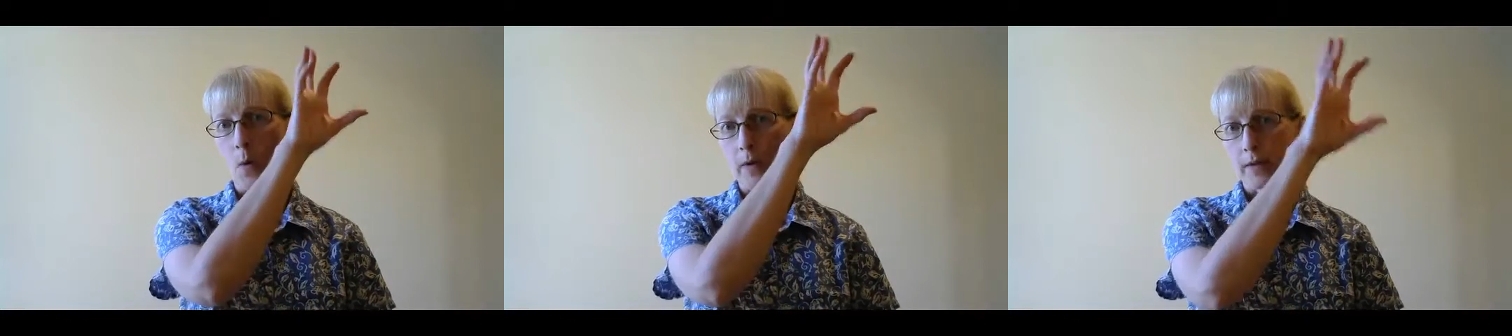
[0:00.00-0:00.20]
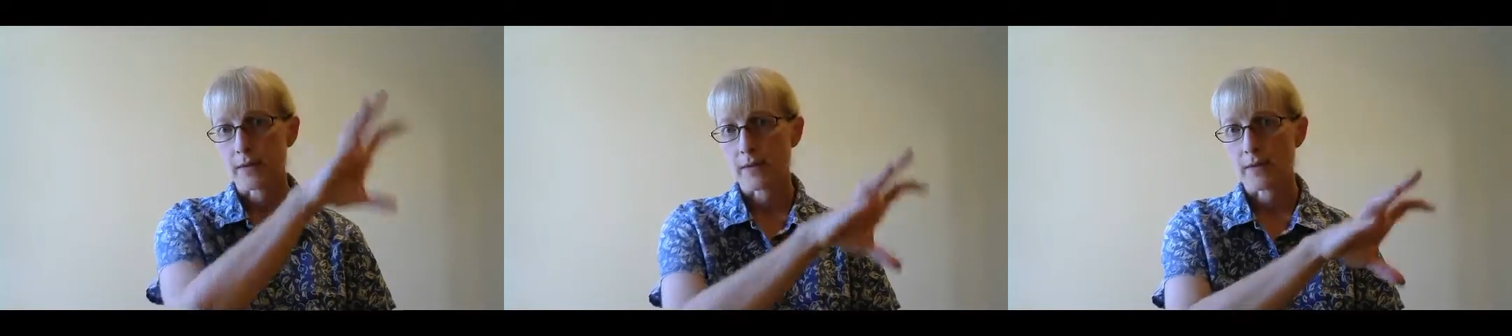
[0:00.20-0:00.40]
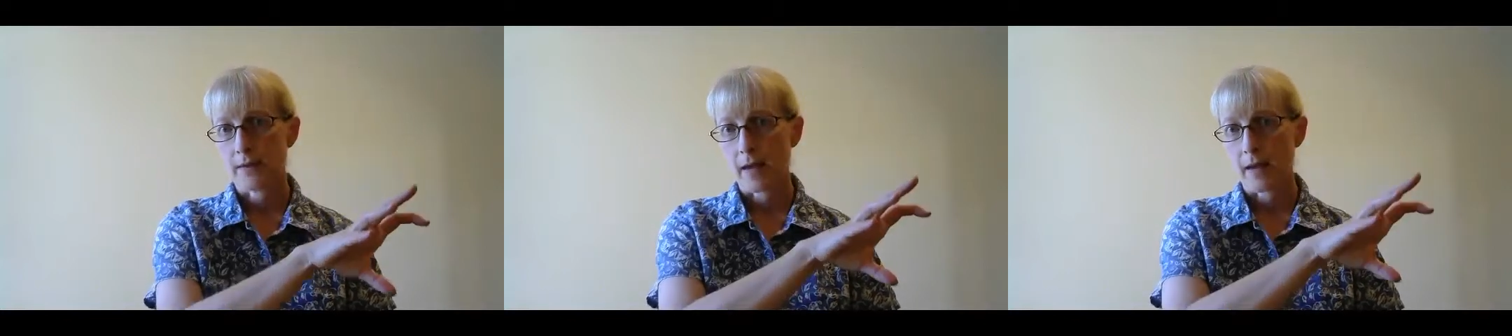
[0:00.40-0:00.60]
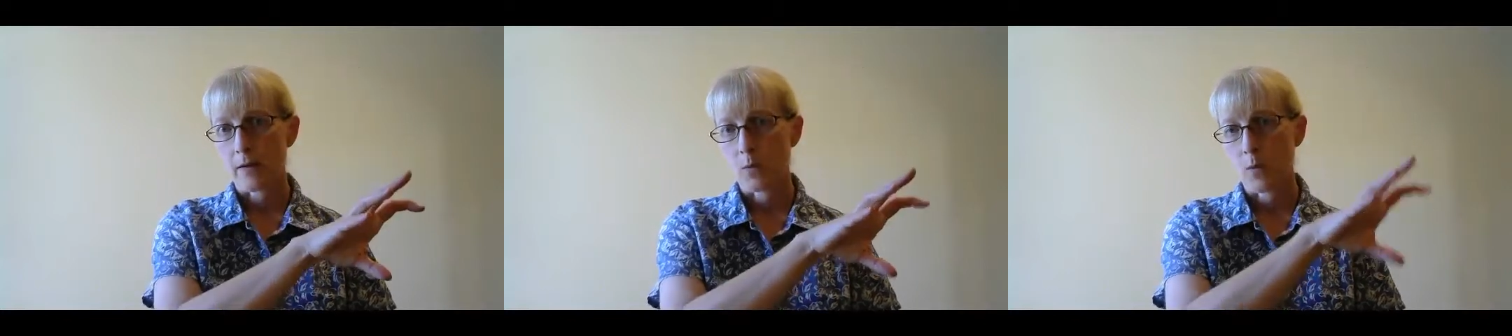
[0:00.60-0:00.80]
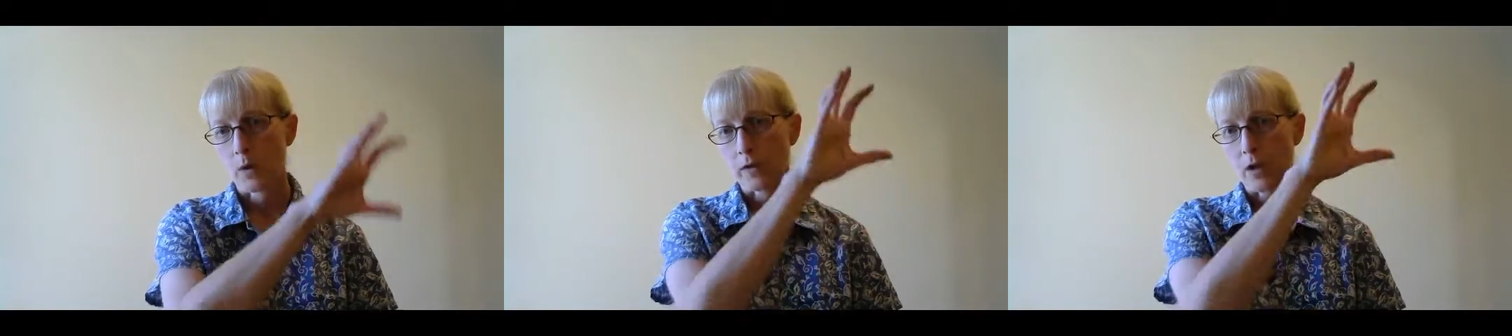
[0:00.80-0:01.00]

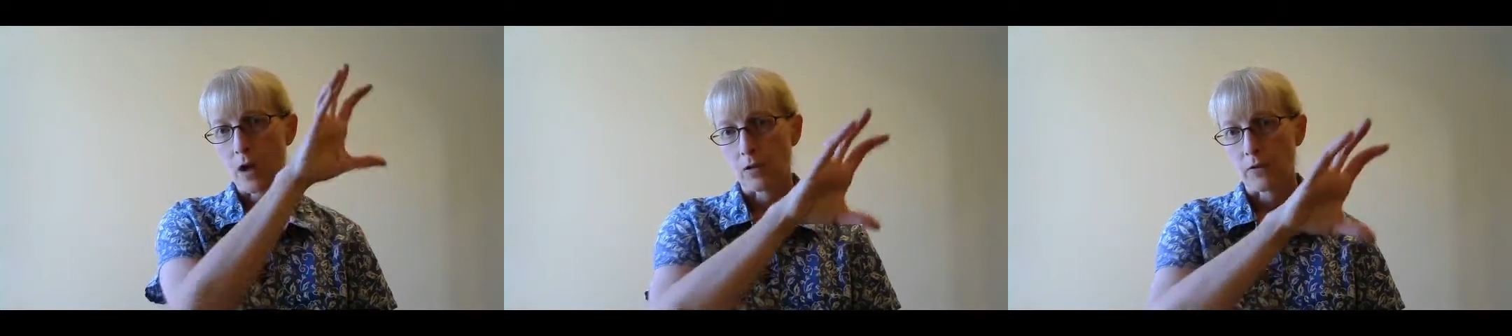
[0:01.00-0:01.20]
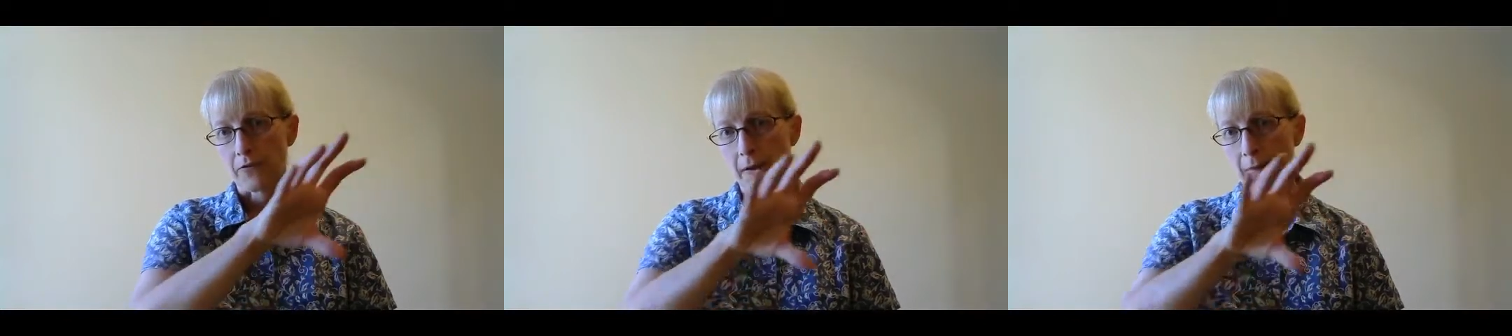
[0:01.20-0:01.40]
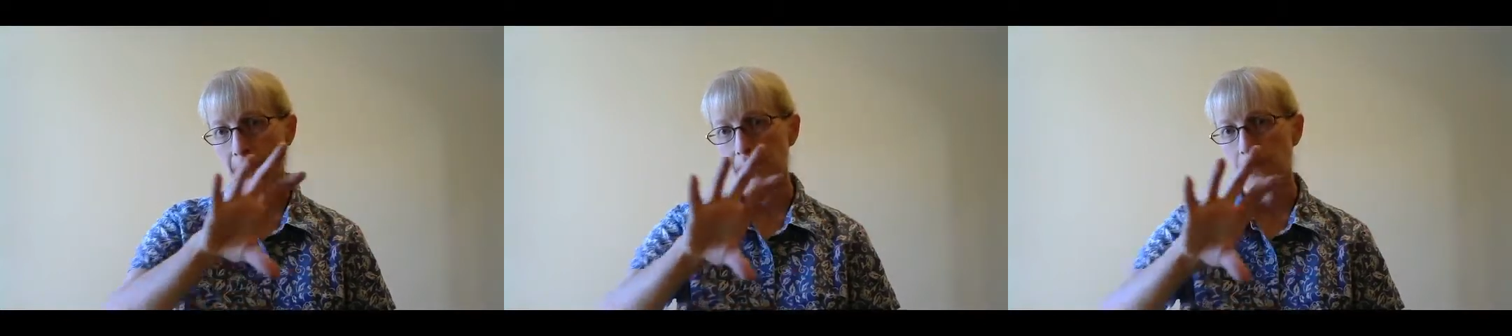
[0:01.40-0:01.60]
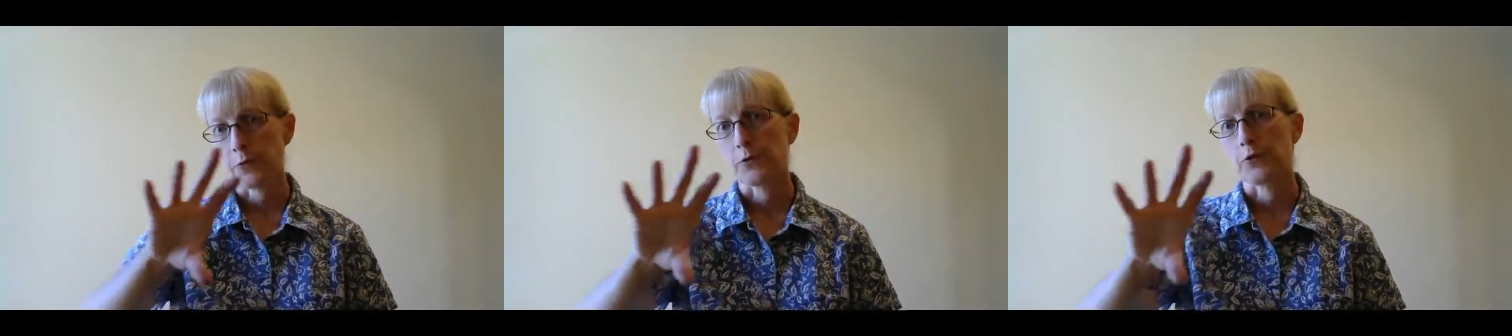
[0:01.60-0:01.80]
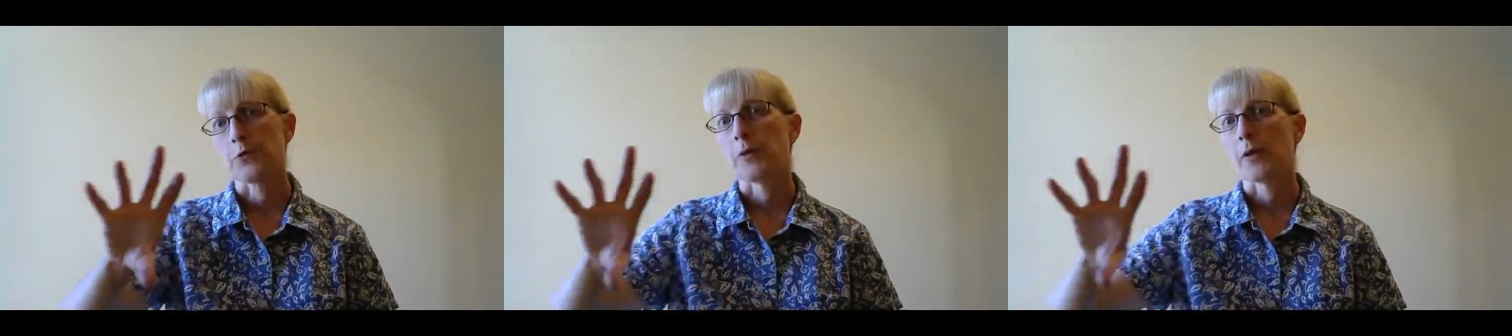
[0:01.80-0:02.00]
one color family
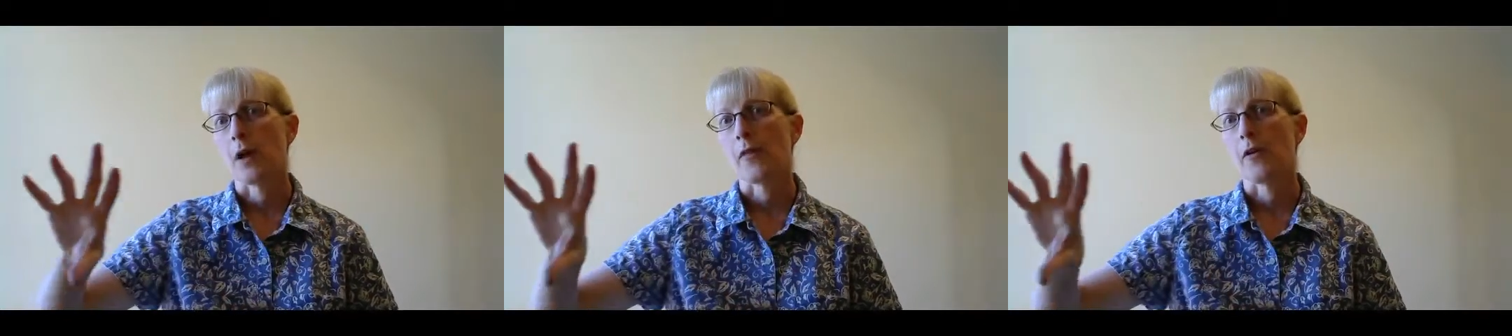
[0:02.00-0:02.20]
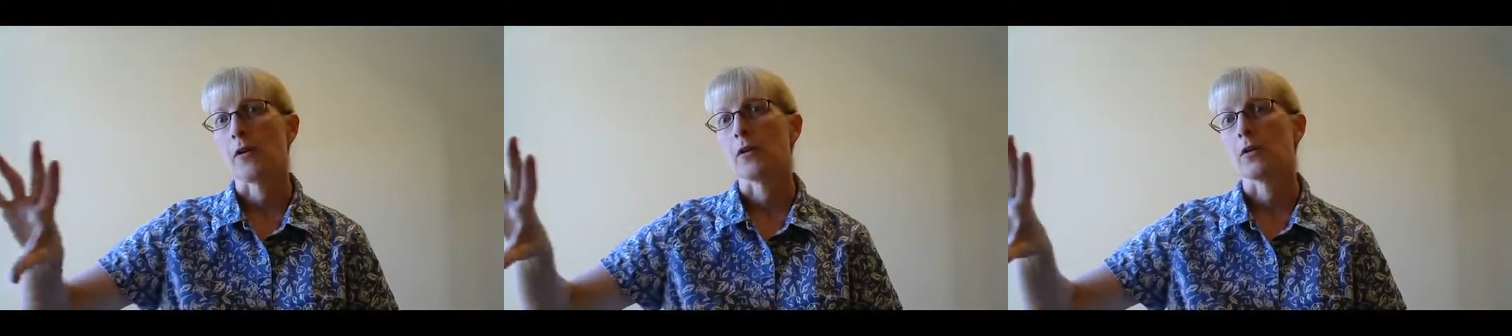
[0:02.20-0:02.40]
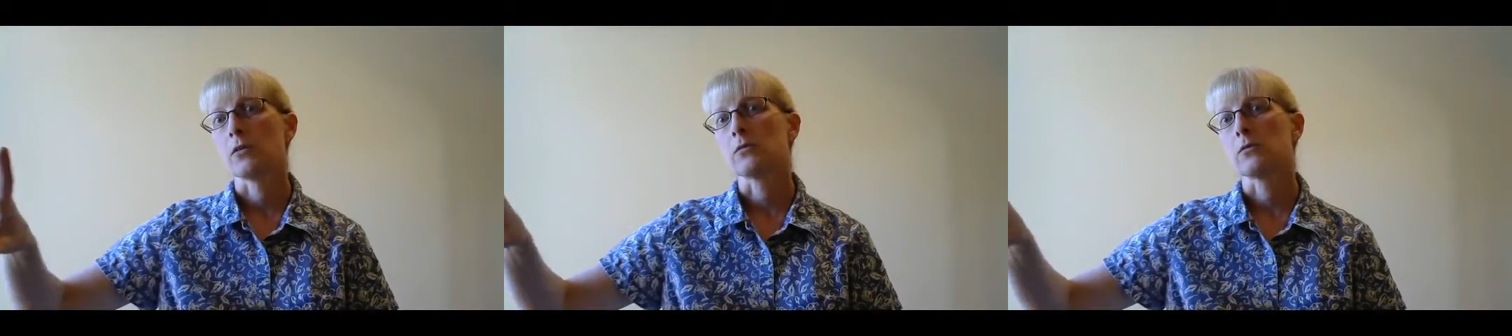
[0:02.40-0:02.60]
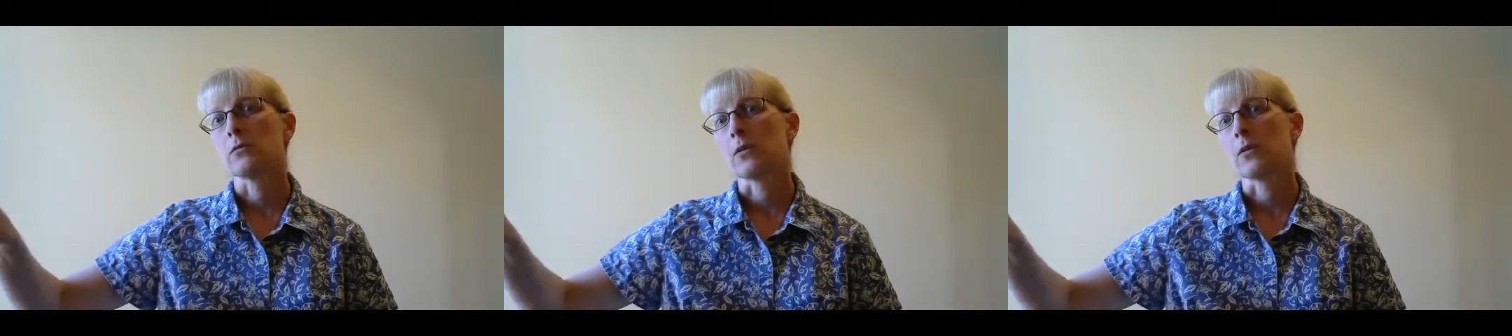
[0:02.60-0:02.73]
through to another,